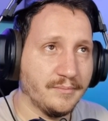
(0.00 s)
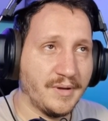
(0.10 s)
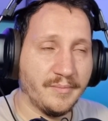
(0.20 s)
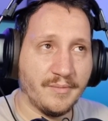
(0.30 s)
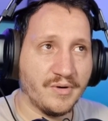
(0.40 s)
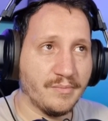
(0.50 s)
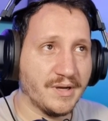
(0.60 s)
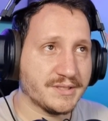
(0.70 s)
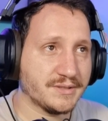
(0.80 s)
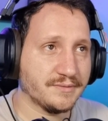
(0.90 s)
memory
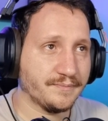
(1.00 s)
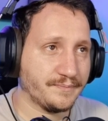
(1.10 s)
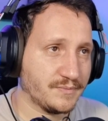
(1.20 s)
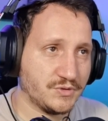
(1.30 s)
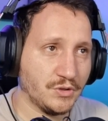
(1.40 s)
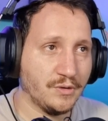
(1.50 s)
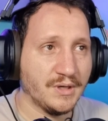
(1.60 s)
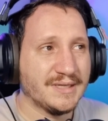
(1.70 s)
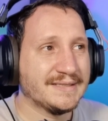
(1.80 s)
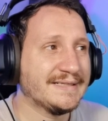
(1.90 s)
bus. So
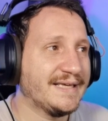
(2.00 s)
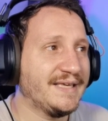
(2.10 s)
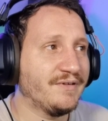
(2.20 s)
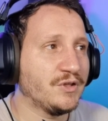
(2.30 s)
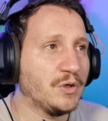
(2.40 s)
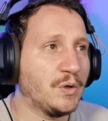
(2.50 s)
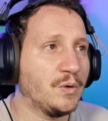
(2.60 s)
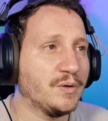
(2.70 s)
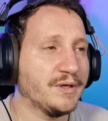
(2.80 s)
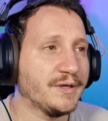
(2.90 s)
even
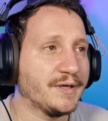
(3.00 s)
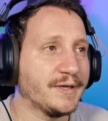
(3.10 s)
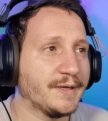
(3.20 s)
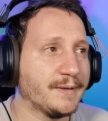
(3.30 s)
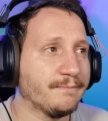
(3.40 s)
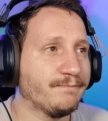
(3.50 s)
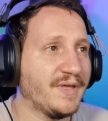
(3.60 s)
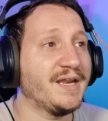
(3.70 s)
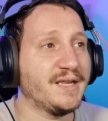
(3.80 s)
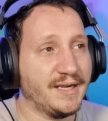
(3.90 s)
though
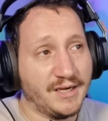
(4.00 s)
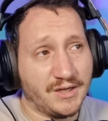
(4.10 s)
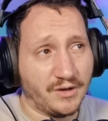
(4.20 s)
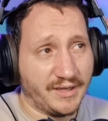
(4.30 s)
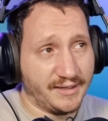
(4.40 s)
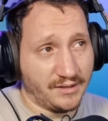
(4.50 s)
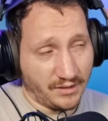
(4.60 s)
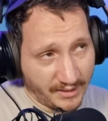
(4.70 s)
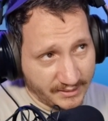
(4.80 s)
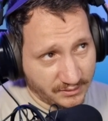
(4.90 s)
and
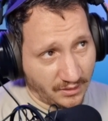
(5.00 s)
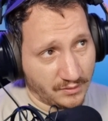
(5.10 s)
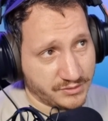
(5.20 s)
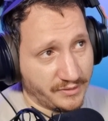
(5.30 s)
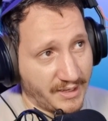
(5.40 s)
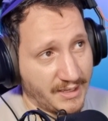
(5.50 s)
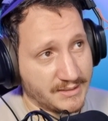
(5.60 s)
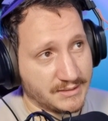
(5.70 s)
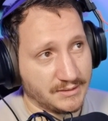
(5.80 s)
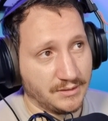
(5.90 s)
it also
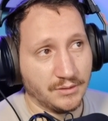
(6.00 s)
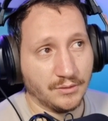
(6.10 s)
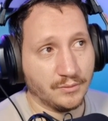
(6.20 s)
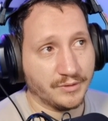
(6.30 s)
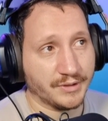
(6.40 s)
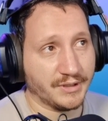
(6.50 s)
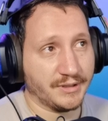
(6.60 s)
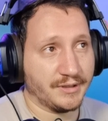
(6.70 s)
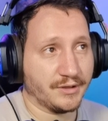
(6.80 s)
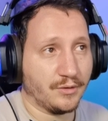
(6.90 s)
has
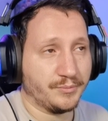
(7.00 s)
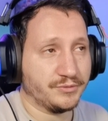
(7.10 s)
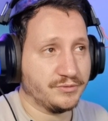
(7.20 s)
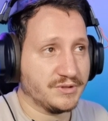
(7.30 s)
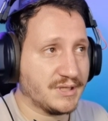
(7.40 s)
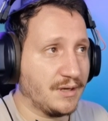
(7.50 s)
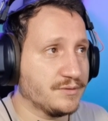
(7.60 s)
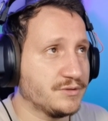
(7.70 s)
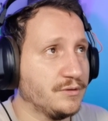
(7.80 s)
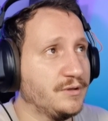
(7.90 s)
lower compute unit
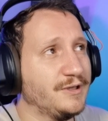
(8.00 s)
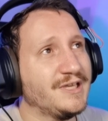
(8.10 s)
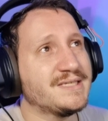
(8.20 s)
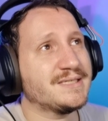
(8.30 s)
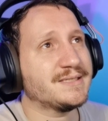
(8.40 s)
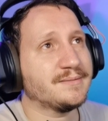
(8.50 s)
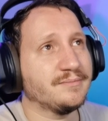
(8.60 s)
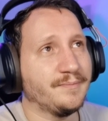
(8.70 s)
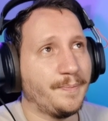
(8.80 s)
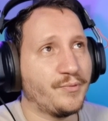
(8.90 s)
count, so it's
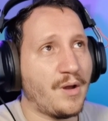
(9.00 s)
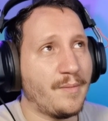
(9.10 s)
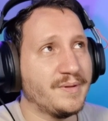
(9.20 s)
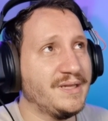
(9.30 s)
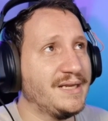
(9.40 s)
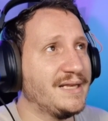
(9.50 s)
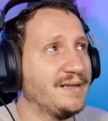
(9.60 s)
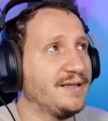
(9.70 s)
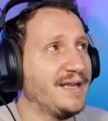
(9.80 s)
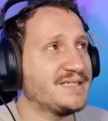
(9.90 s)
probably
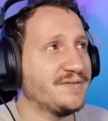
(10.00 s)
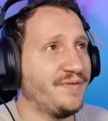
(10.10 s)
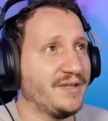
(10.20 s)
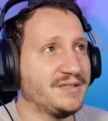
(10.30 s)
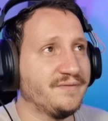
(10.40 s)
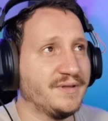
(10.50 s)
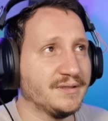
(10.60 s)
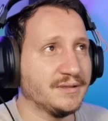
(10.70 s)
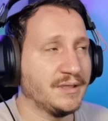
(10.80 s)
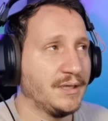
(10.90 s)
less effective
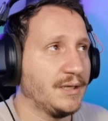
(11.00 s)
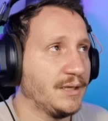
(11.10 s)
than